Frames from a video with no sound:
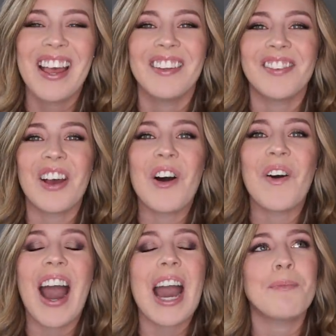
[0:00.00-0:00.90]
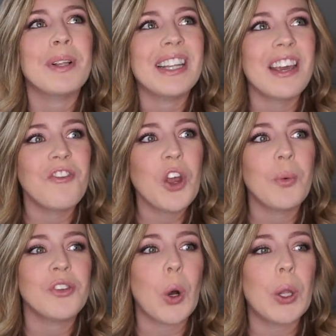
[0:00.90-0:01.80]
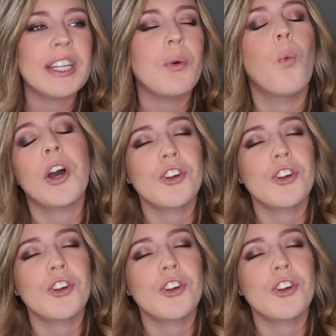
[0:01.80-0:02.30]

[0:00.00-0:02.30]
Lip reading: So I believe there was only one